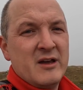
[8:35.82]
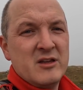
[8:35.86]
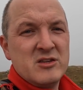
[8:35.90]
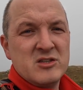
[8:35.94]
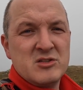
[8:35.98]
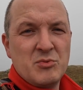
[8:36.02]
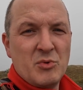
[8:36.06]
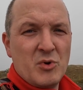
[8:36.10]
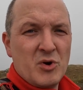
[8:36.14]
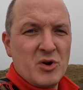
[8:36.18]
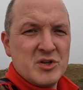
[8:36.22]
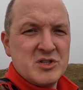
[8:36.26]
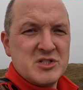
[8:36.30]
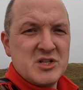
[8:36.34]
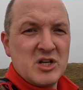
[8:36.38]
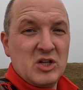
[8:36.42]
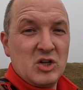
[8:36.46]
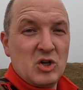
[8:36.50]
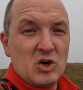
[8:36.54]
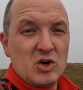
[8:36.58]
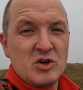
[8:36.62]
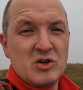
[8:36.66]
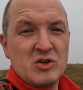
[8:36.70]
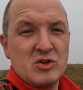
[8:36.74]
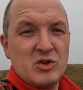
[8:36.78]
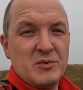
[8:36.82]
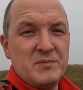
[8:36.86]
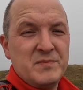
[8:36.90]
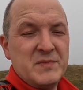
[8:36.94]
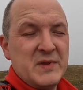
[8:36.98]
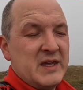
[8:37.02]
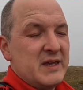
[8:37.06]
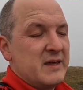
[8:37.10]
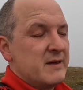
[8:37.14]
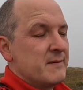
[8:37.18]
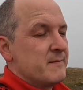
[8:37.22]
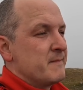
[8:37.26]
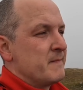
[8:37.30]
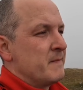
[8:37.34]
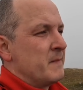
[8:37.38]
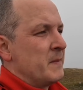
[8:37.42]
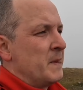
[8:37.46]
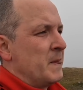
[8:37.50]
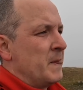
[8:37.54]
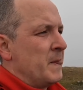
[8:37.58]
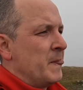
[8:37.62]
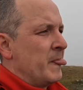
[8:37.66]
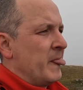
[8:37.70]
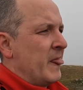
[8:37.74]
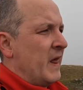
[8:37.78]
towards Loch.
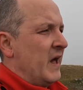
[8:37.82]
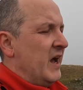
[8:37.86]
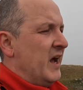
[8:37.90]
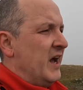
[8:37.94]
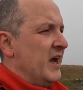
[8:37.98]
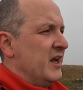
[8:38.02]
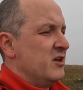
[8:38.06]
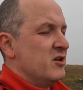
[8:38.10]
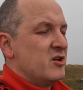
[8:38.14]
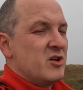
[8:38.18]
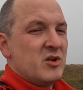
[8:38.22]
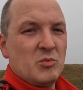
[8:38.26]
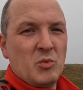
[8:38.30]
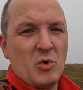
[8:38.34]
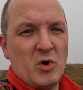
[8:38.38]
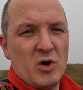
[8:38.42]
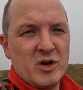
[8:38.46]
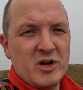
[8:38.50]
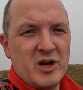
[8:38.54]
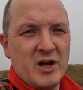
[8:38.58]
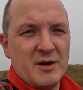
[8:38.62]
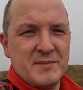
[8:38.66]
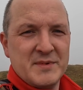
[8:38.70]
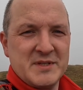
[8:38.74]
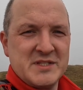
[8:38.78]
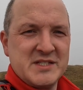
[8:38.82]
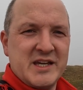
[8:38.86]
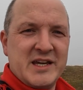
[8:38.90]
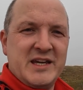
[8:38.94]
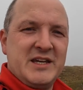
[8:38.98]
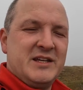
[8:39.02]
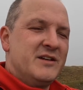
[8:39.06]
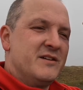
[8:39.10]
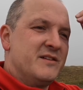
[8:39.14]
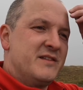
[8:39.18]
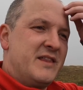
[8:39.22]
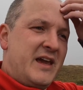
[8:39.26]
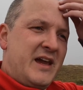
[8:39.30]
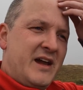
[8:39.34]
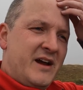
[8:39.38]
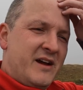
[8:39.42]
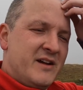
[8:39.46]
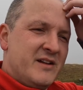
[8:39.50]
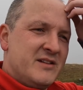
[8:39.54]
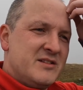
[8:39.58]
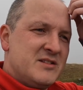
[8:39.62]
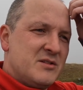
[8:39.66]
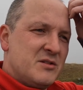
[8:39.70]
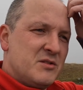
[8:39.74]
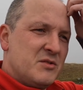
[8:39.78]
You could walk up the side of there
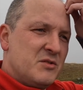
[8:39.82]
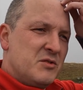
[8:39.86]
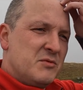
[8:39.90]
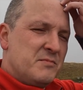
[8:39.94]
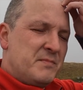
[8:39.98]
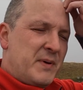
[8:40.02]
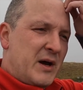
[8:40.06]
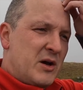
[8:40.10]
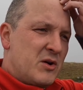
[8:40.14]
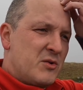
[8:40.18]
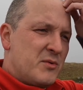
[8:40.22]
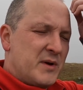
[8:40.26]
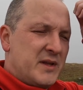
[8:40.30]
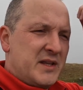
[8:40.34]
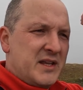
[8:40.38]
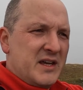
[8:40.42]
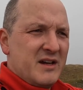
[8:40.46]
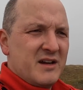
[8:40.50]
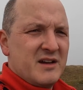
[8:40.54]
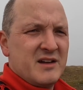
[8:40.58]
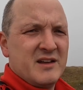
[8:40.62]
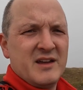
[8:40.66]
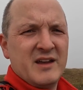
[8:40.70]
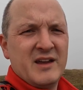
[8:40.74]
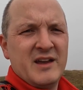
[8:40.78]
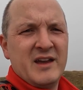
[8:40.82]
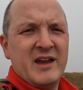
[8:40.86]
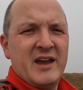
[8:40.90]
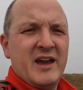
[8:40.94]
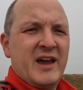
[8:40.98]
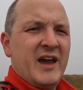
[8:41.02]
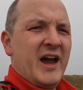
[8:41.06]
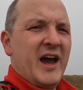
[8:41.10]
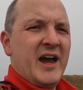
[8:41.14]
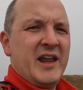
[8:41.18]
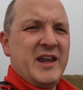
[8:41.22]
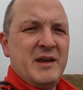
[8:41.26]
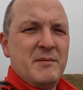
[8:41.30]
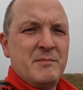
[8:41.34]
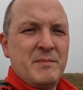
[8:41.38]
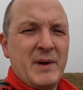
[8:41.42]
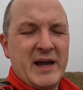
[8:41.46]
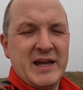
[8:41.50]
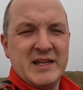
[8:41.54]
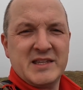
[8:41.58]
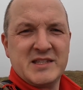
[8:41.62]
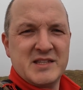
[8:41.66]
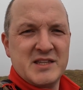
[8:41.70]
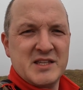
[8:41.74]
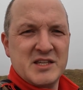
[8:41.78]
to Balchwyddier, and then
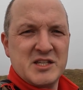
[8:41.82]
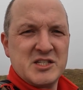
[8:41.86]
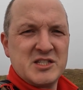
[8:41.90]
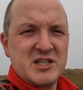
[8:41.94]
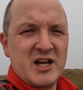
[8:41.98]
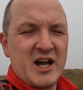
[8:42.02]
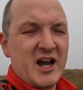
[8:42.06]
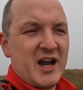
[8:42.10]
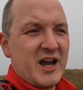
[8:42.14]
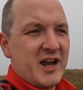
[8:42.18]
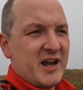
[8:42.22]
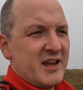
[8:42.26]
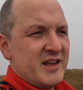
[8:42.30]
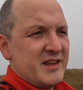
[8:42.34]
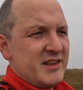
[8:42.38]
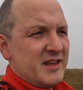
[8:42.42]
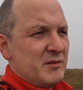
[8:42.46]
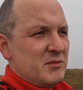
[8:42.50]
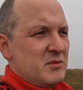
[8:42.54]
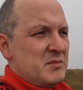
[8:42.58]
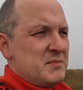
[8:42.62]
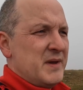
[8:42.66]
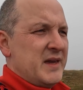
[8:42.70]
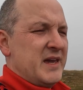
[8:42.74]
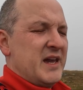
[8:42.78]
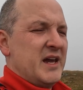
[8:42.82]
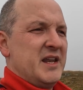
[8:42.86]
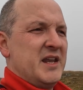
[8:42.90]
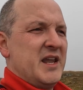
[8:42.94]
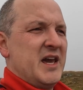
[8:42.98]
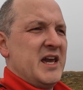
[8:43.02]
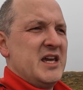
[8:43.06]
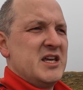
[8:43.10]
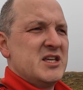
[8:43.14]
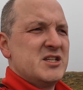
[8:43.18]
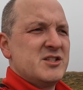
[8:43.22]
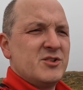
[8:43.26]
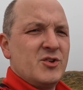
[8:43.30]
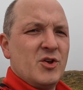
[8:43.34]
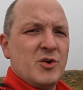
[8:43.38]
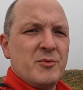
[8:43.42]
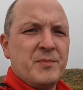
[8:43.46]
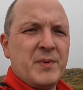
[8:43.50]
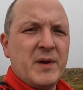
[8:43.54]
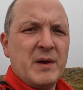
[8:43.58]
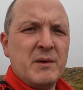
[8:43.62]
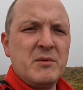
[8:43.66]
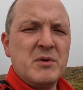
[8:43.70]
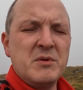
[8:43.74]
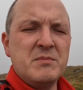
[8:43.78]
back to the start. That would make a nice loop.
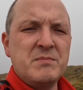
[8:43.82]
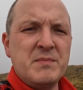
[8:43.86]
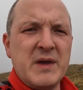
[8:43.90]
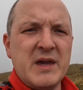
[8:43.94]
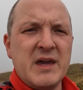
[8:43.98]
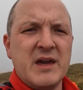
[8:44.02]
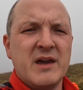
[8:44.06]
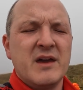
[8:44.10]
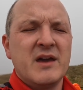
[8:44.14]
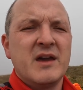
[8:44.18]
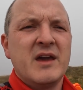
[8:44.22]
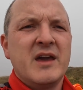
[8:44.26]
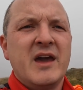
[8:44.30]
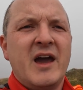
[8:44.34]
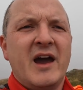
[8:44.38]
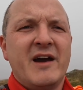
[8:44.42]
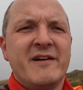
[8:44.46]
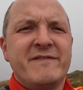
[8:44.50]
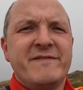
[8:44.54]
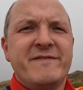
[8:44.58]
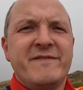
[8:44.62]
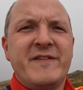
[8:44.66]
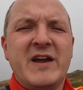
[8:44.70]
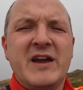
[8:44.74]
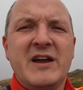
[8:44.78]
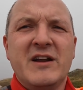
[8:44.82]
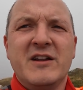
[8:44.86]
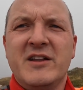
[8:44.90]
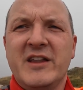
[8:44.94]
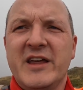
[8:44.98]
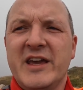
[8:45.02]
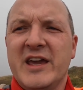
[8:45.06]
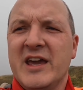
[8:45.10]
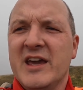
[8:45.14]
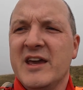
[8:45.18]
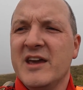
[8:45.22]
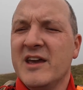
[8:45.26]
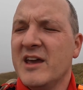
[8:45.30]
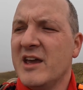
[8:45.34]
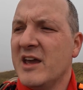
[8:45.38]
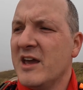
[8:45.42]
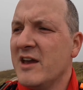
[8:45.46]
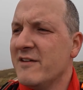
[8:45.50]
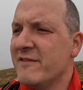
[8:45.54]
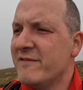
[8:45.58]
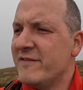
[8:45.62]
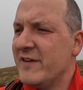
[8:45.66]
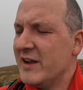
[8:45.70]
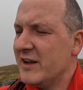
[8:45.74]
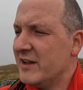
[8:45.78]
It would be a fairly,
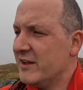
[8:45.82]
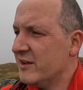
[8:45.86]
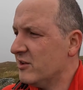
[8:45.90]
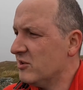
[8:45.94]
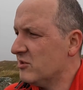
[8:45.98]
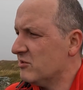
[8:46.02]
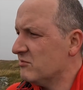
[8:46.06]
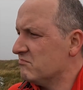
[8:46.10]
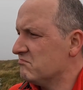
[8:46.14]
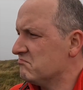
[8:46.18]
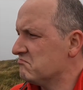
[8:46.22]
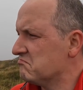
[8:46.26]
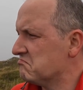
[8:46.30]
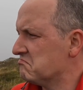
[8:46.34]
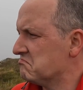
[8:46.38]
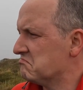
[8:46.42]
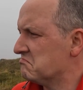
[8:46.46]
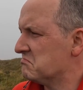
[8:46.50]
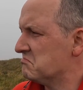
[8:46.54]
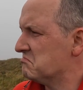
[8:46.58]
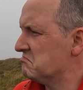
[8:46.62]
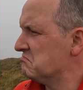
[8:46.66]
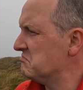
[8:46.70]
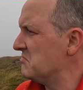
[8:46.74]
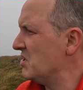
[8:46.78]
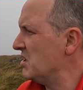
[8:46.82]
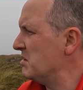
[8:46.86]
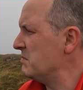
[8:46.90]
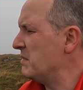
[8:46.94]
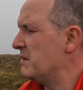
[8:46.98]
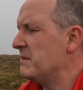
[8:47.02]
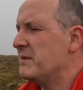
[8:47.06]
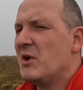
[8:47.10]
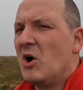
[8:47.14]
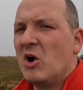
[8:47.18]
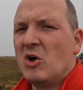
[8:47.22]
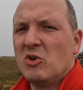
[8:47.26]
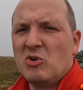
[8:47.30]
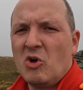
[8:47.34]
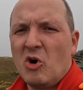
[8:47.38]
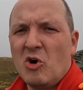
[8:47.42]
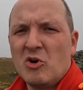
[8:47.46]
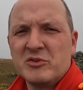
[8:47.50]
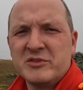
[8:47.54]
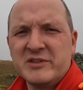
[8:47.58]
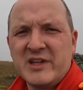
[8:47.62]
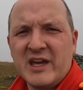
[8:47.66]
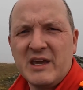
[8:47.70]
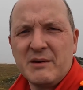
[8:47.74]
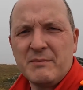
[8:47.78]
maybe not a
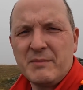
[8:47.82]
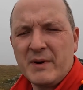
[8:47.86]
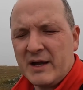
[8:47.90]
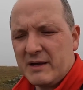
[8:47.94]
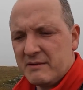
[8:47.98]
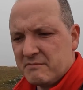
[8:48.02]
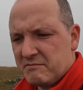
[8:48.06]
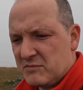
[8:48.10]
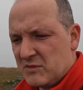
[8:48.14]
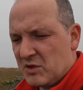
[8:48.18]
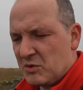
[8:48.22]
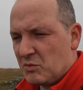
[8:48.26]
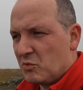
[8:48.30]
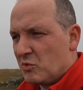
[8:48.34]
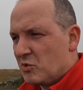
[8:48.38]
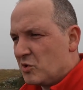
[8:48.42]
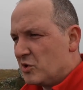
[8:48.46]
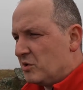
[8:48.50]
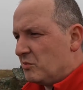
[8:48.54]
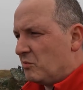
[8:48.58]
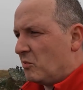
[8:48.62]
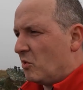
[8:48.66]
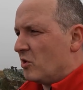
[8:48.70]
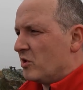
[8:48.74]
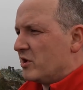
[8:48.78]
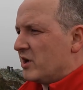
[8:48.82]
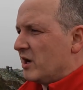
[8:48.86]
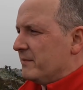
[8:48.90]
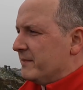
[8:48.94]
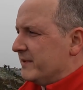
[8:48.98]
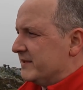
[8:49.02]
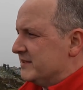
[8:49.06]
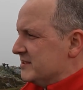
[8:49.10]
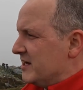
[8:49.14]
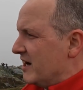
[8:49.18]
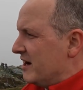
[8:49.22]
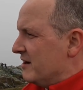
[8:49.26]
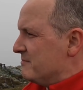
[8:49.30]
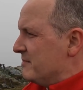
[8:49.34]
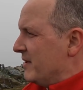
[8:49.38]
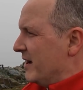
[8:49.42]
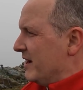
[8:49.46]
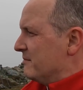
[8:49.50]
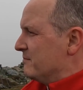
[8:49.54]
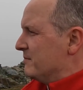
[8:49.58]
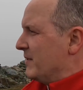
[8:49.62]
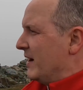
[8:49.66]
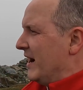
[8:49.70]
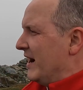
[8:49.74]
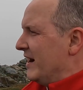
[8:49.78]
long day, but you're going to walk up a
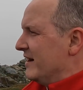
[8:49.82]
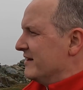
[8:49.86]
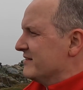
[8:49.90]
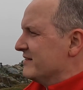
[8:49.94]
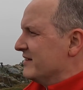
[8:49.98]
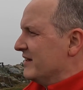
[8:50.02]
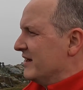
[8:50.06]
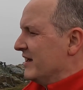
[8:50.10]
tarmac path